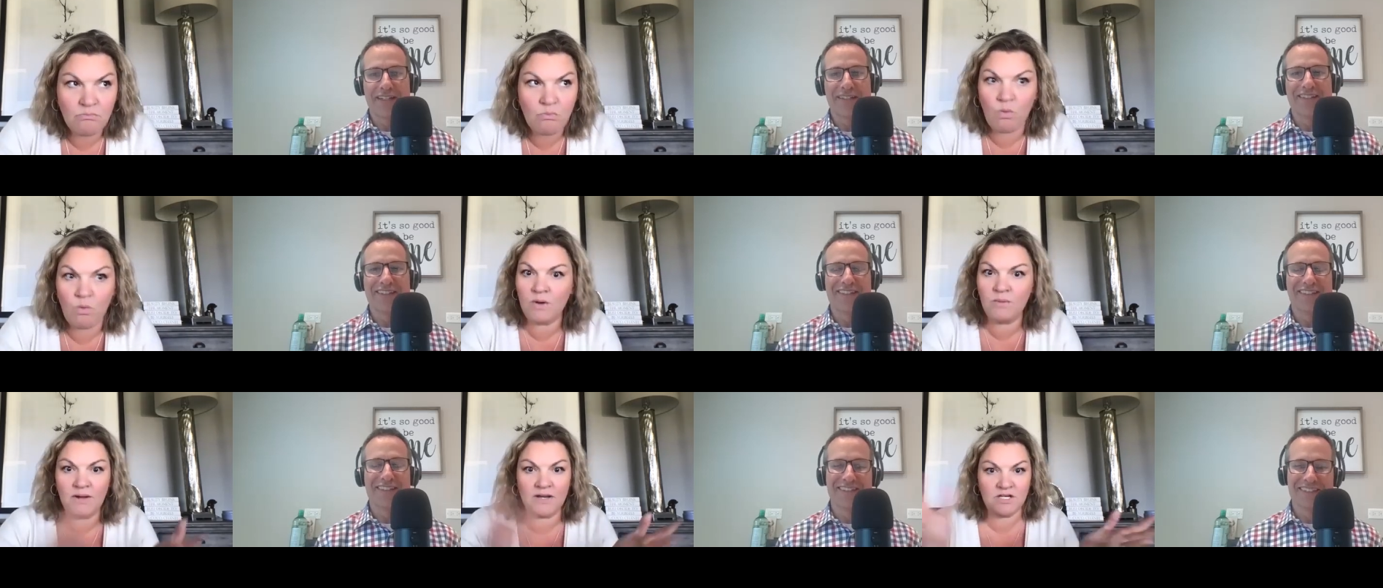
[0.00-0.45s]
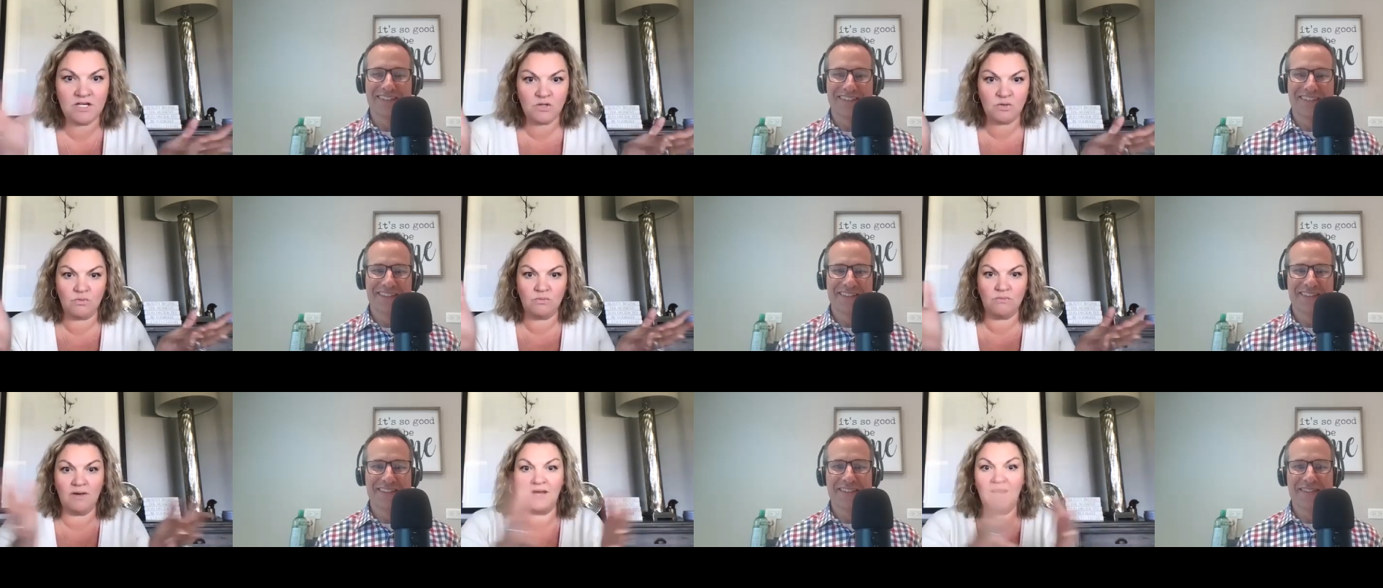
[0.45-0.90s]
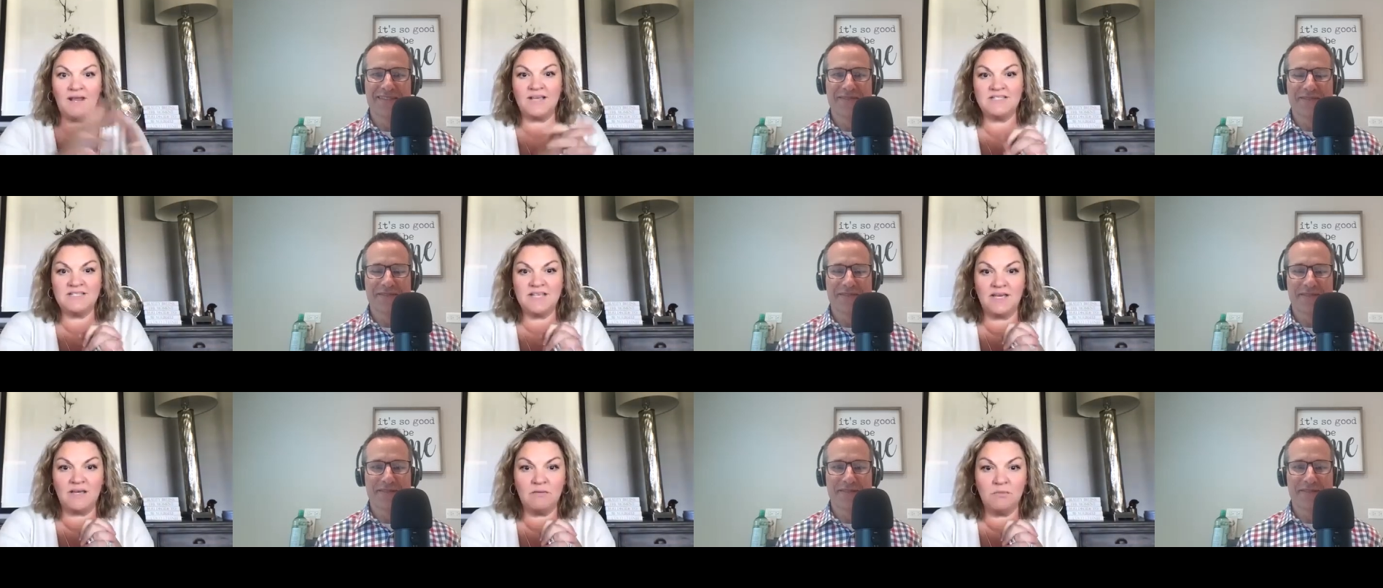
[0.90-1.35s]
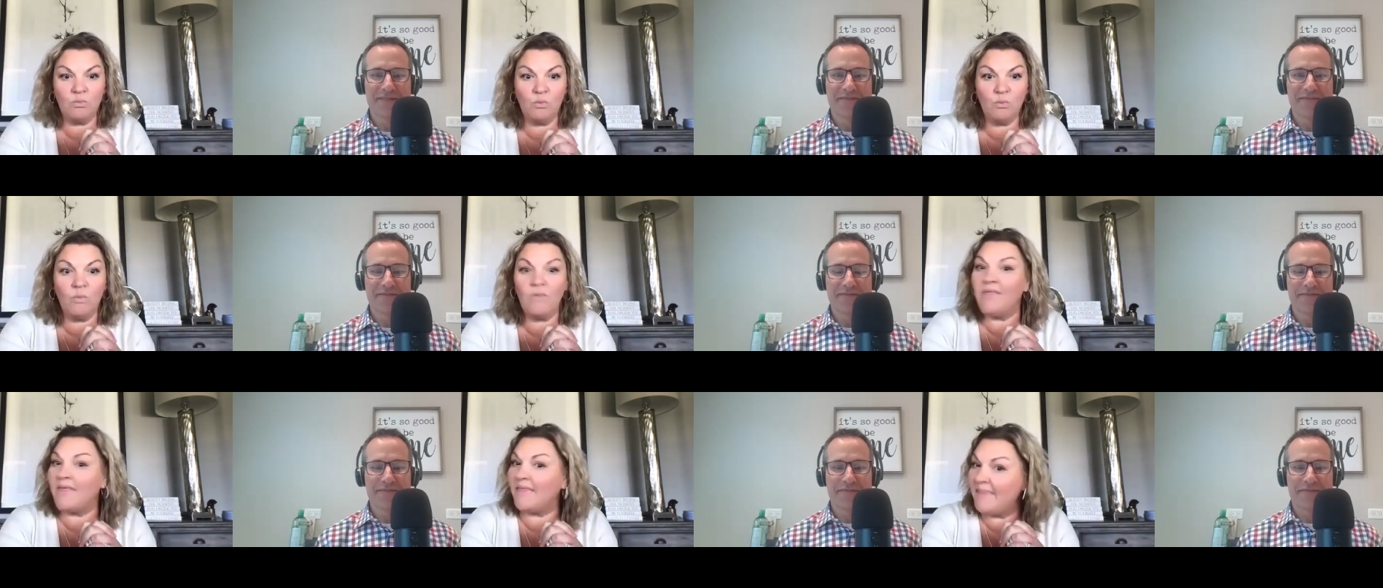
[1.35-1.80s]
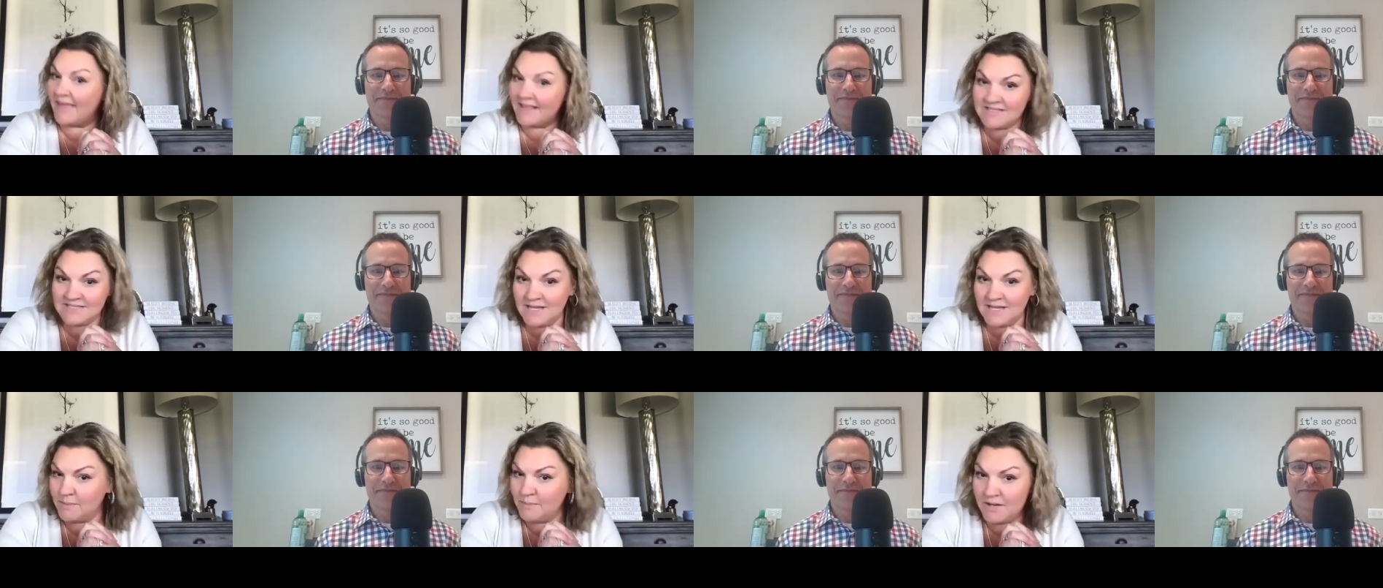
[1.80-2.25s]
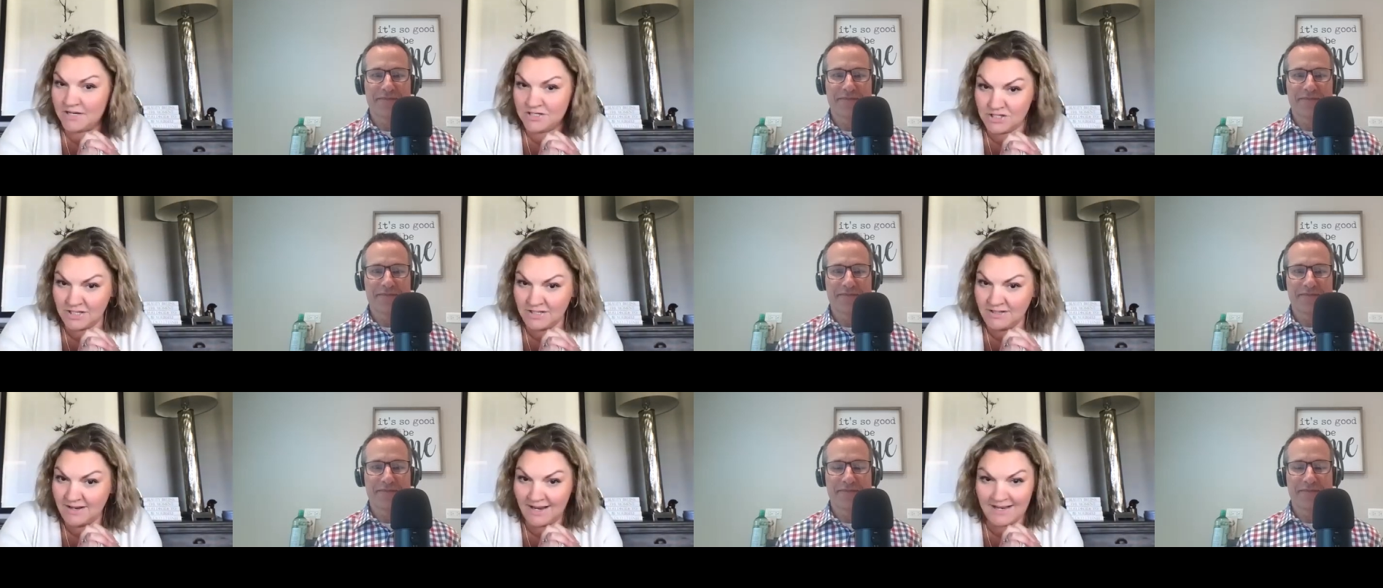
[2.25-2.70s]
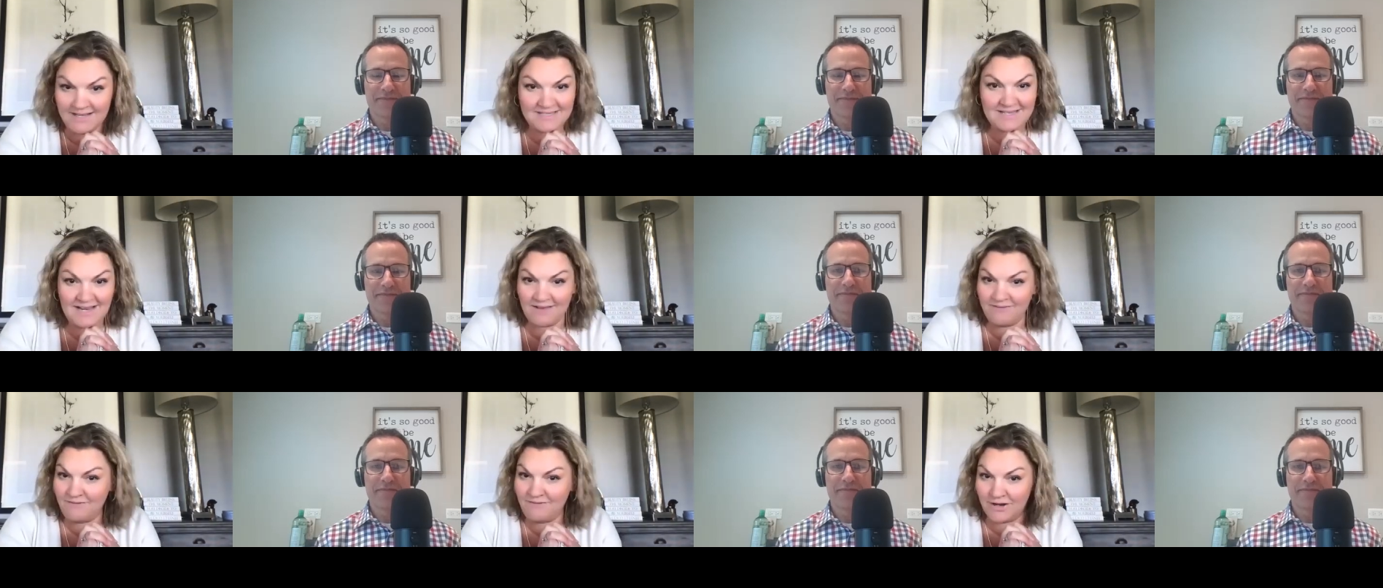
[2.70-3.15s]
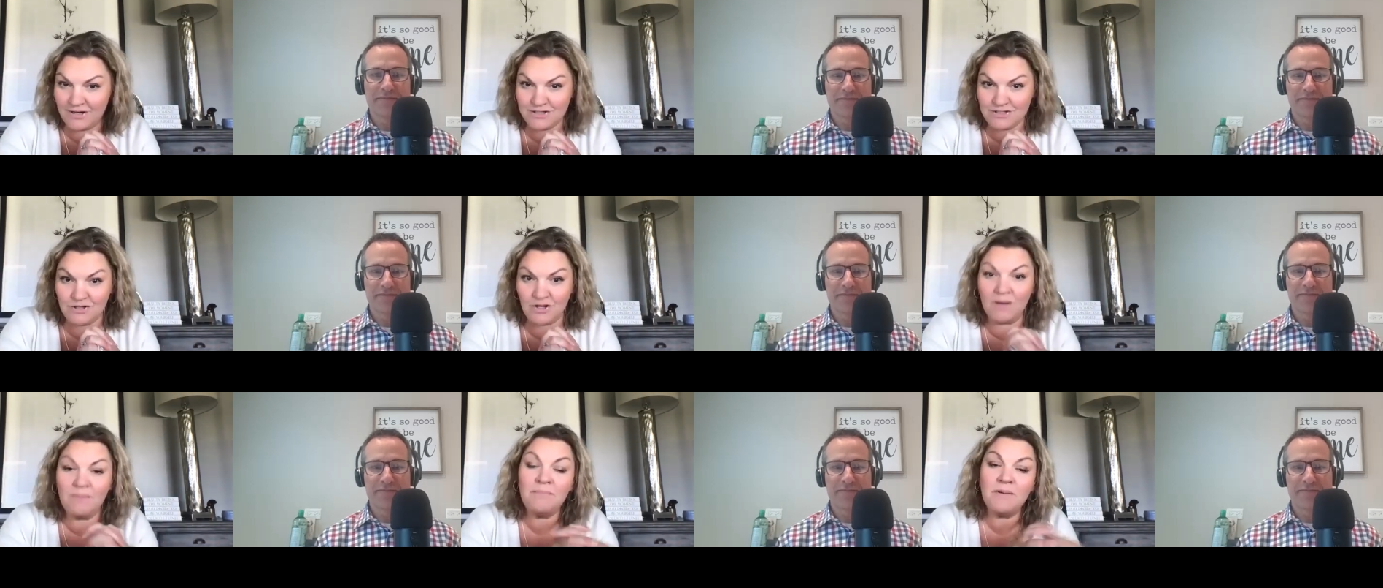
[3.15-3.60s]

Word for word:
Speaker 1: What do I do? And I say, well, then that's not a budget and it's not functional.